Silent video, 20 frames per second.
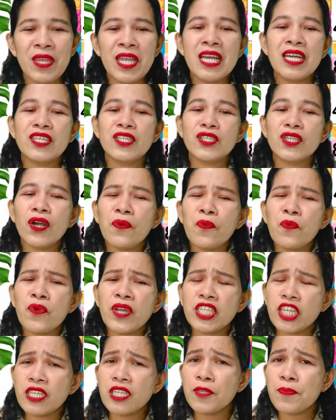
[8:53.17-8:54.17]
So, which
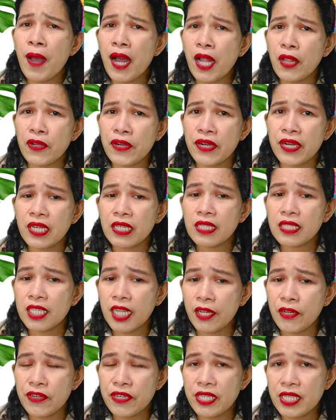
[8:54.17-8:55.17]
is smaller, 10
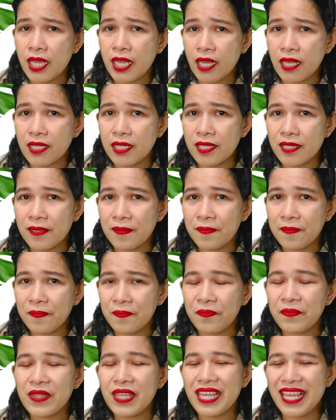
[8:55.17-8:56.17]
or 6?
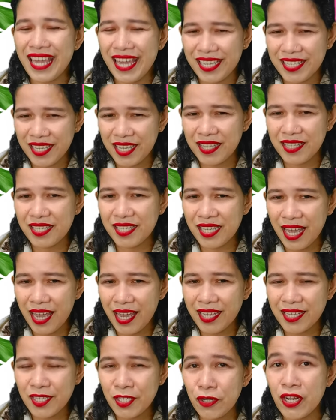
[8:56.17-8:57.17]
Yes, it's 6.
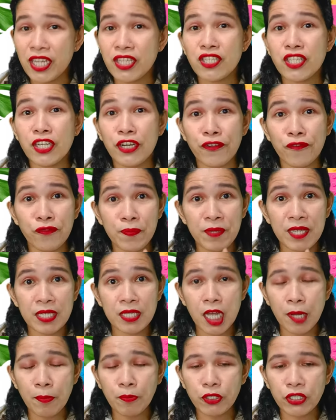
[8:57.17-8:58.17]
So, let's start from the
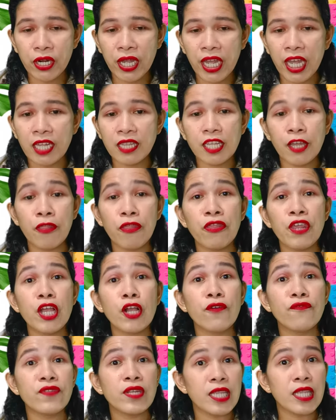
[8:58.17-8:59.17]
subtrahend and think of
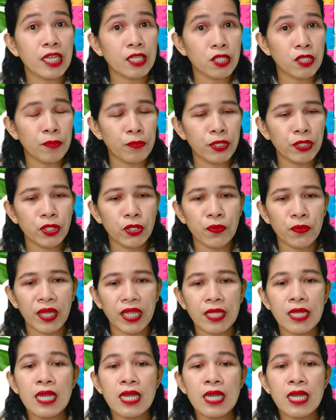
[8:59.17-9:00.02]
the next number to it.